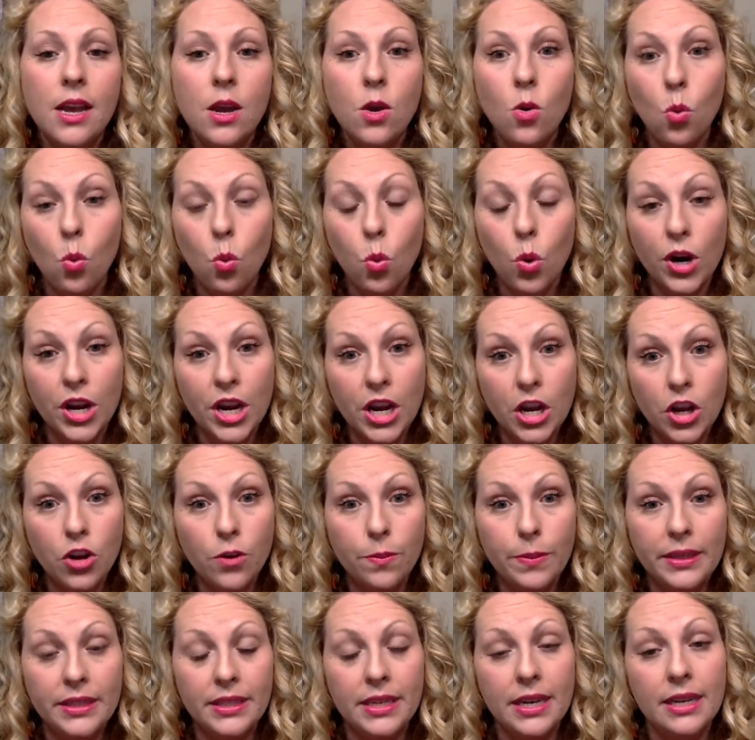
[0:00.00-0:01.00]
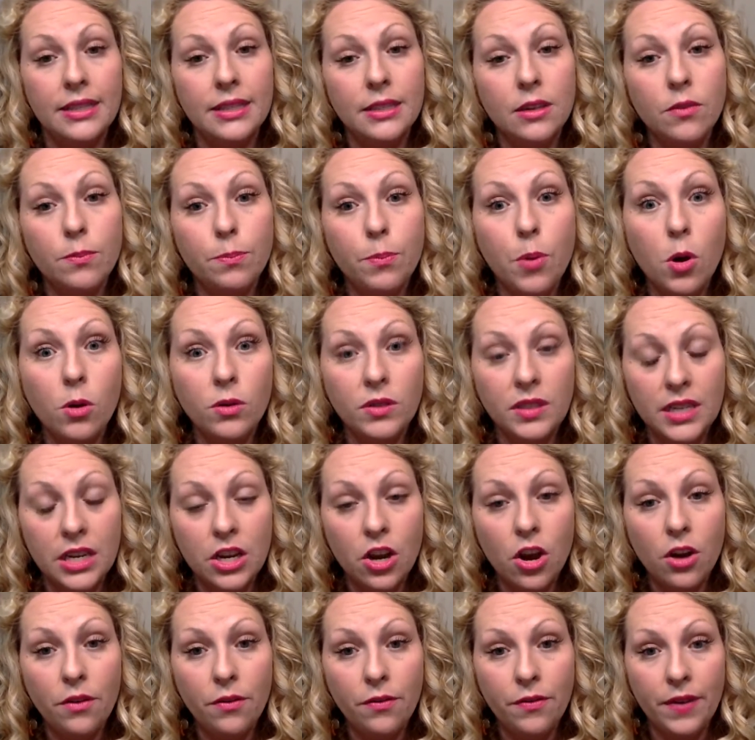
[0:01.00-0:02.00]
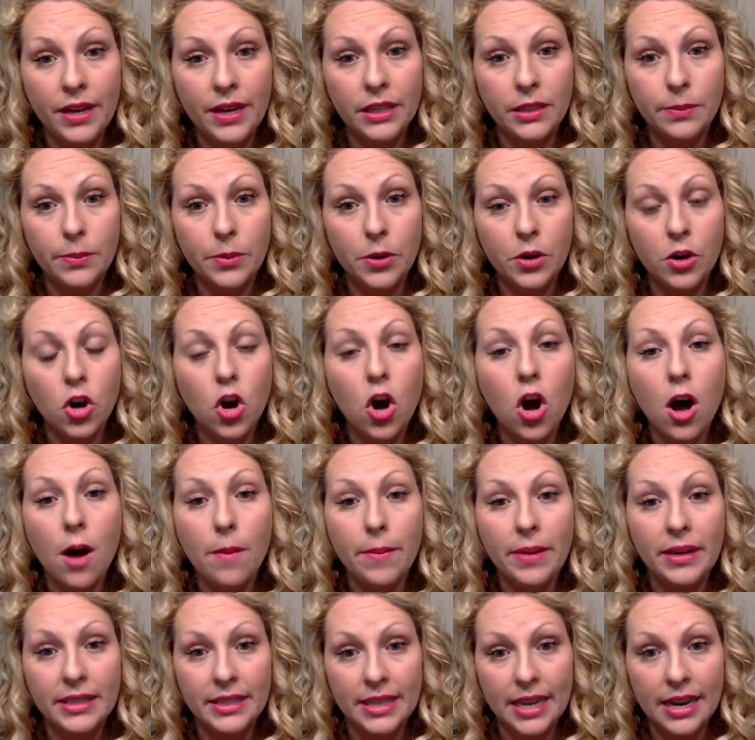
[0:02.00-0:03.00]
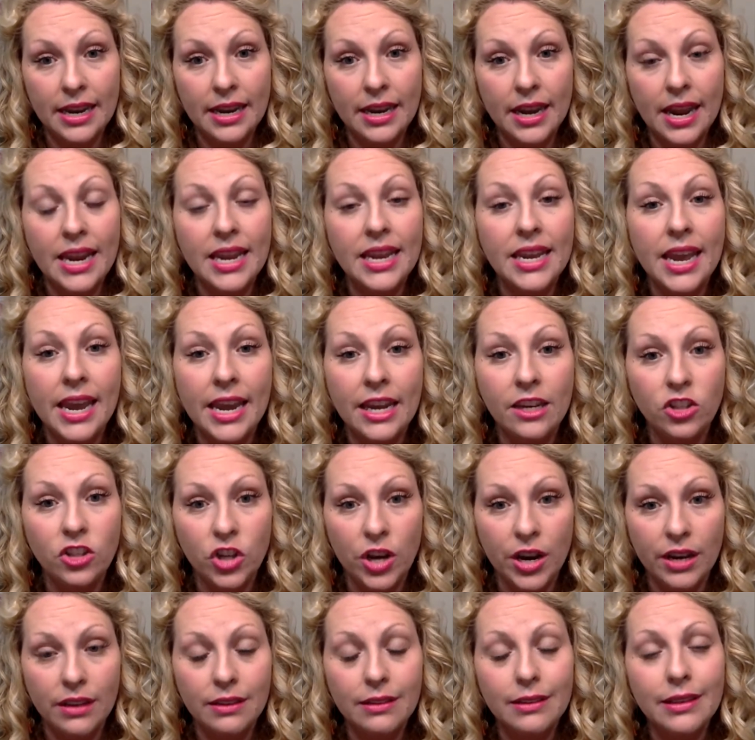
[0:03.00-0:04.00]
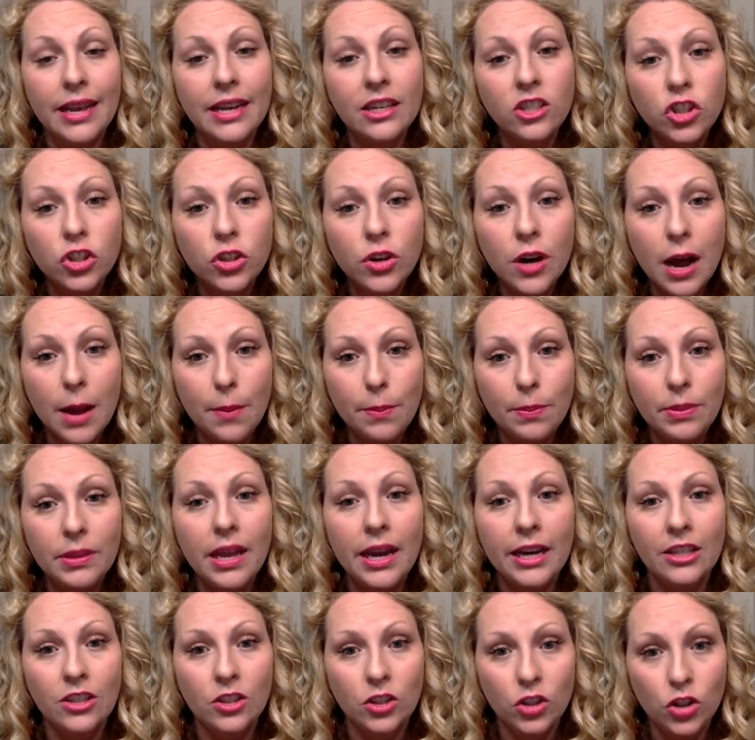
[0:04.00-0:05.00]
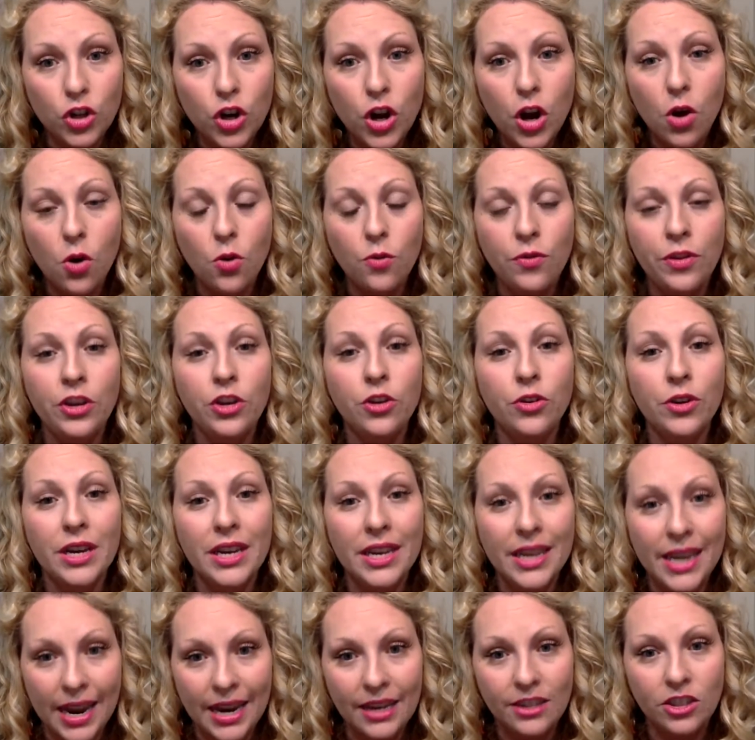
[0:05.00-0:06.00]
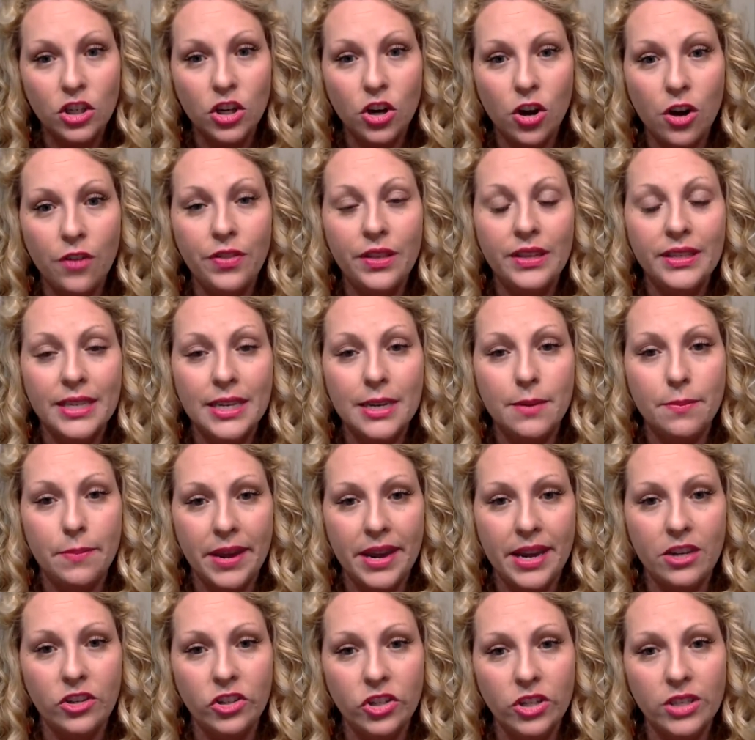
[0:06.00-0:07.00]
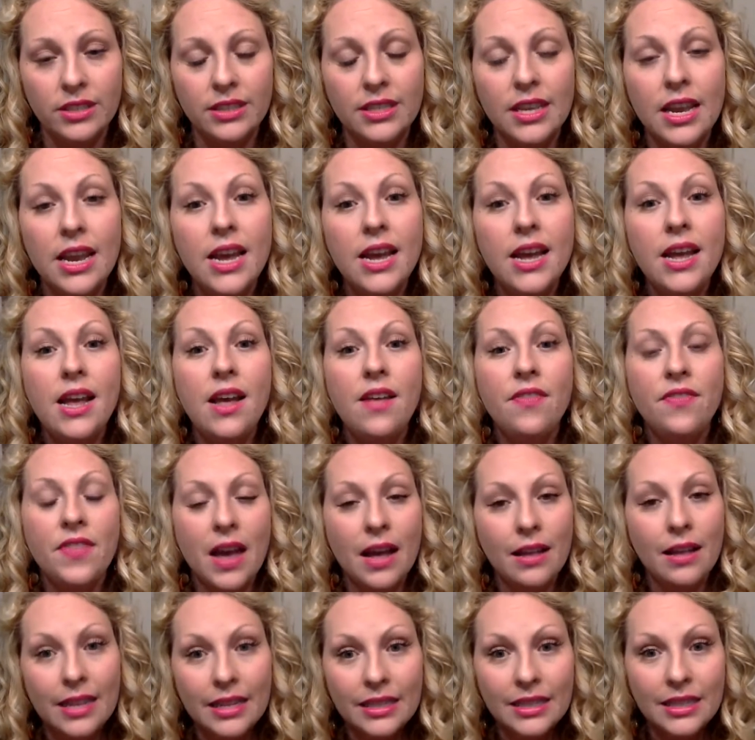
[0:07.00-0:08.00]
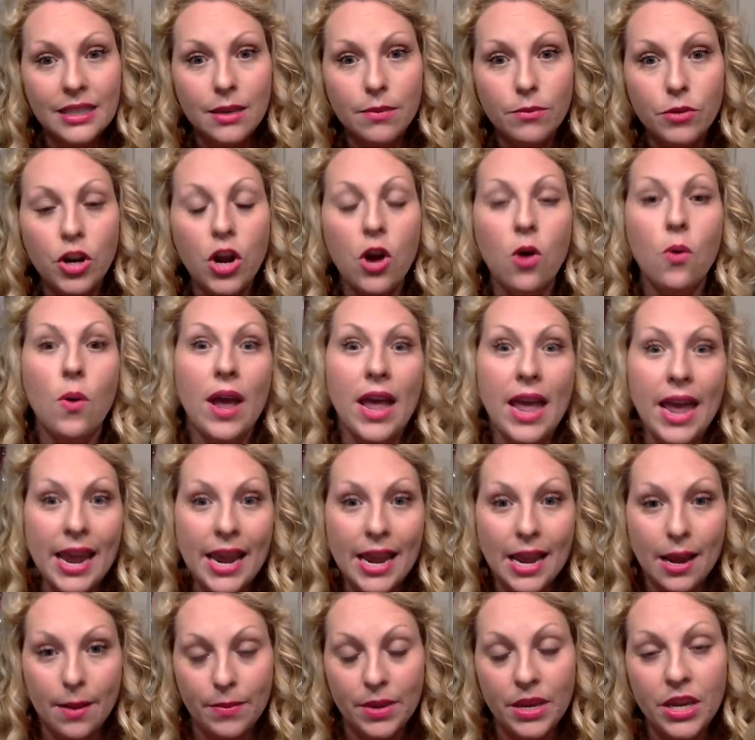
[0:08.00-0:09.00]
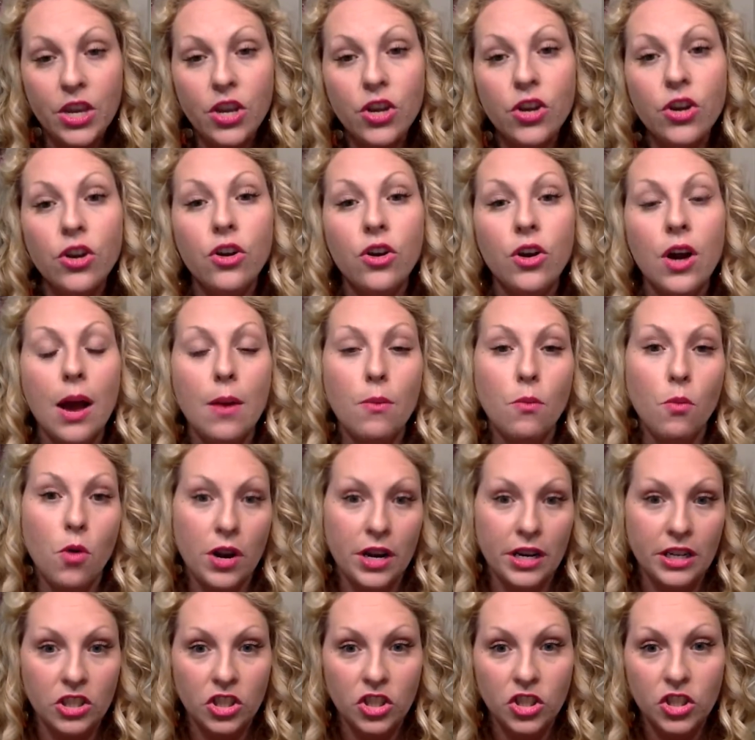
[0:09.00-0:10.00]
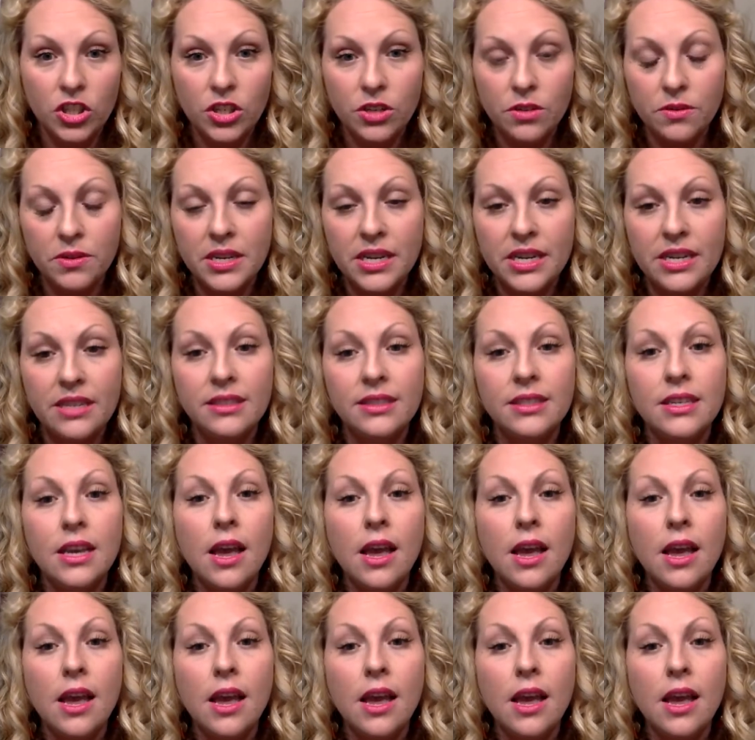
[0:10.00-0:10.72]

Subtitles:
working your business, posting on Facebook, commenting, engaging, let your uplines know that you're engaging on the team pages. That lets them know, hey, I'm here. I'm wanting to do this.